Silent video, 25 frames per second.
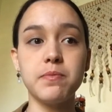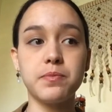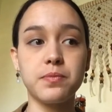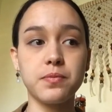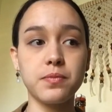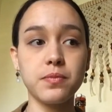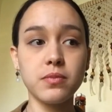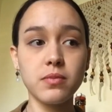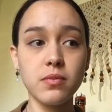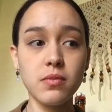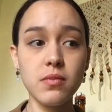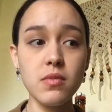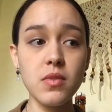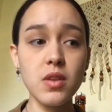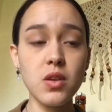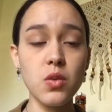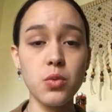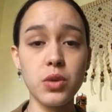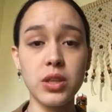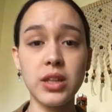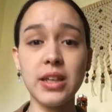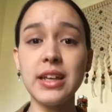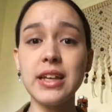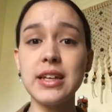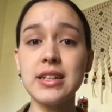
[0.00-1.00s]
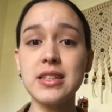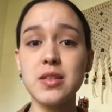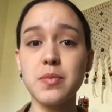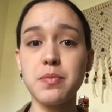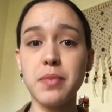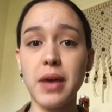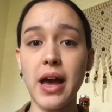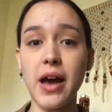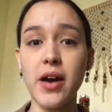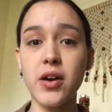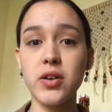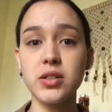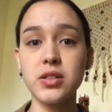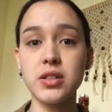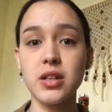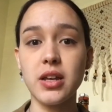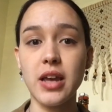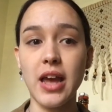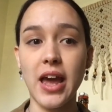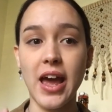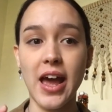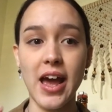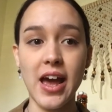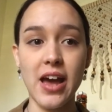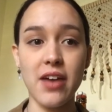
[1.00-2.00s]
really it's about
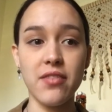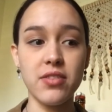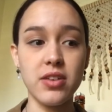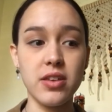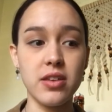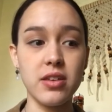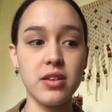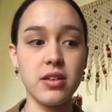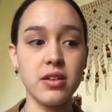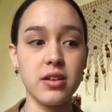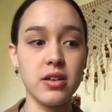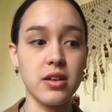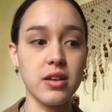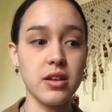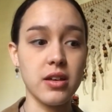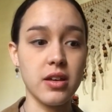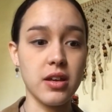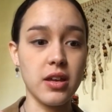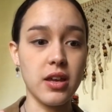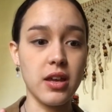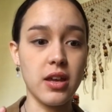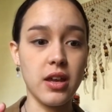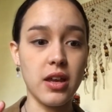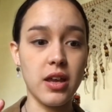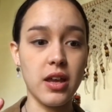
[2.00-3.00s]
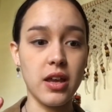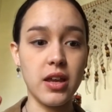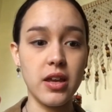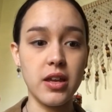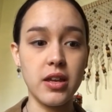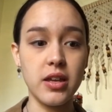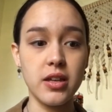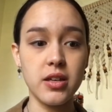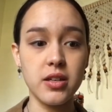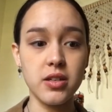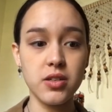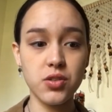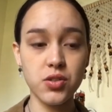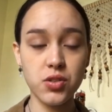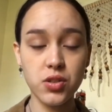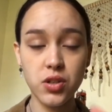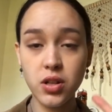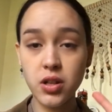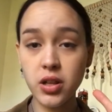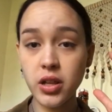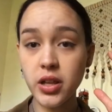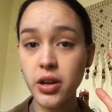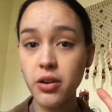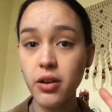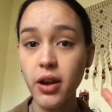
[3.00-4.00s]
having a clear
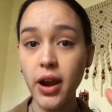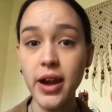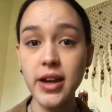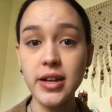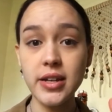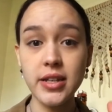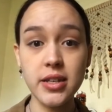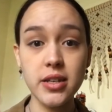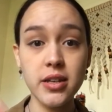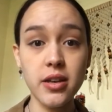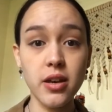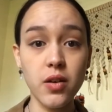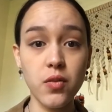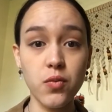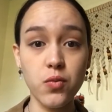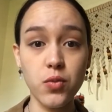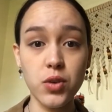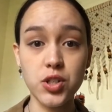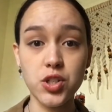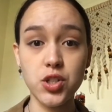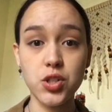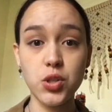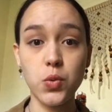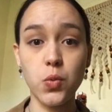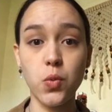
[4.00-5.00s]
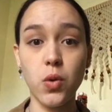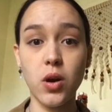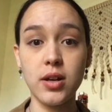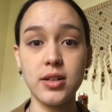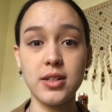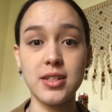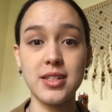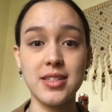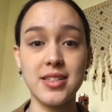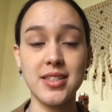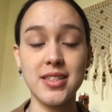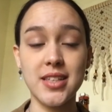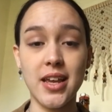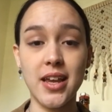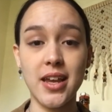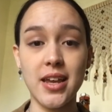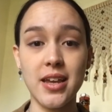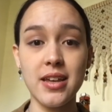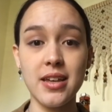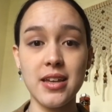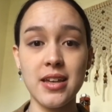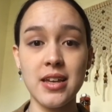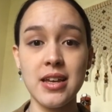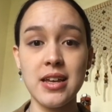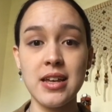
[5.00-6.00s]
idea of what you want to say.
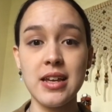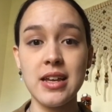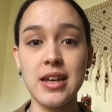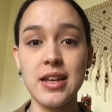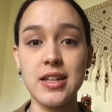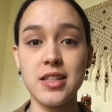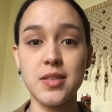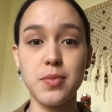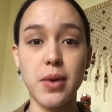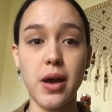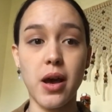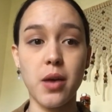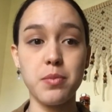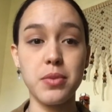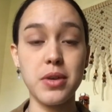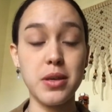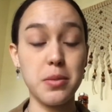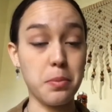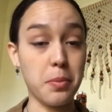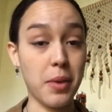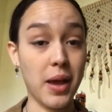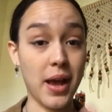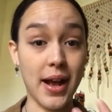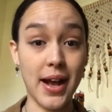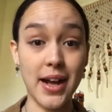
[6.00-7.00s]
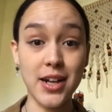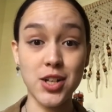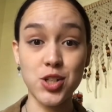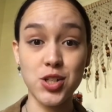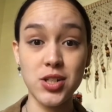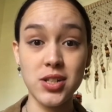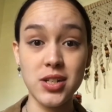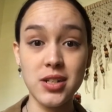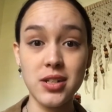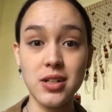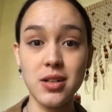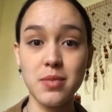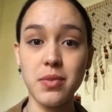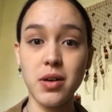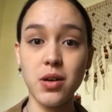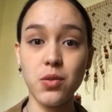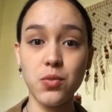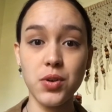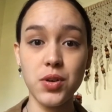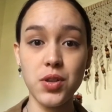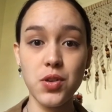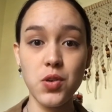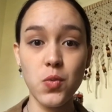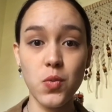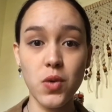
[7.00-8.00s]
It's about being passionate about what you want
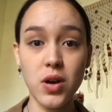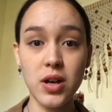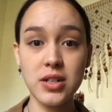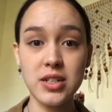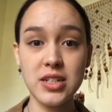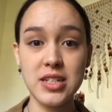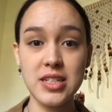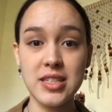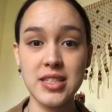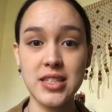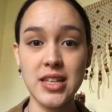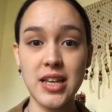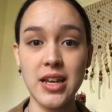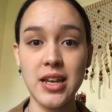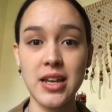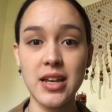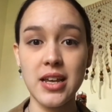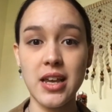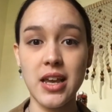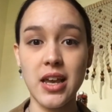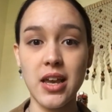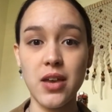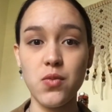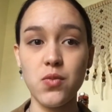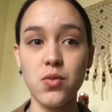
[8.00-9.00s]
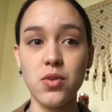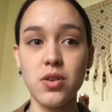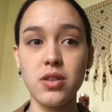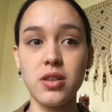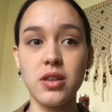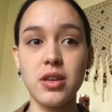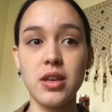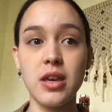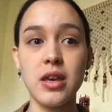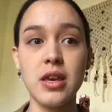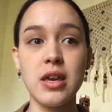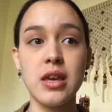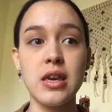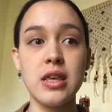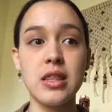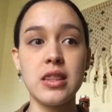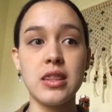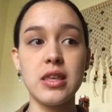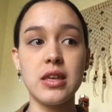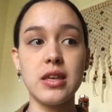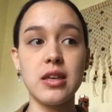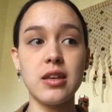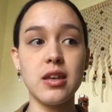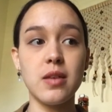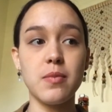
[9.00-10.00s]
to say, and really thinking about
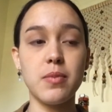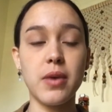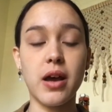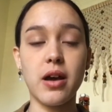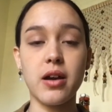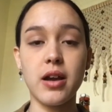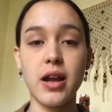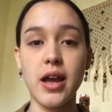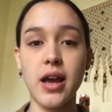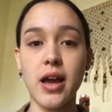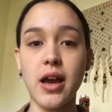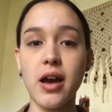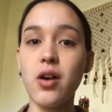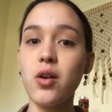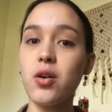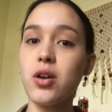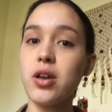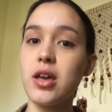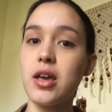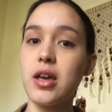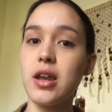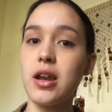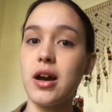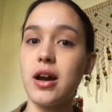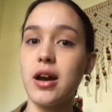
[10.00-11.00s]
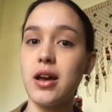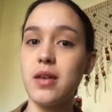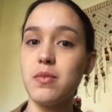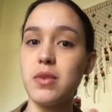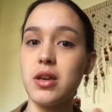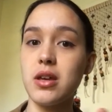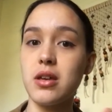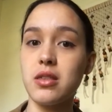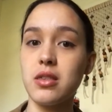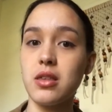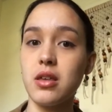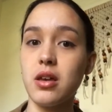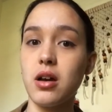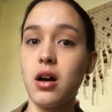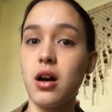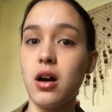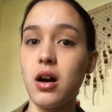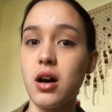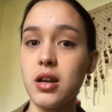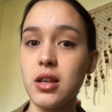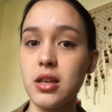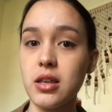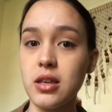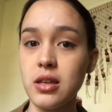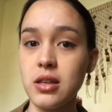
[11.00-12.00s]
how can I make the
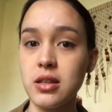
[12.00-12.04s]
audience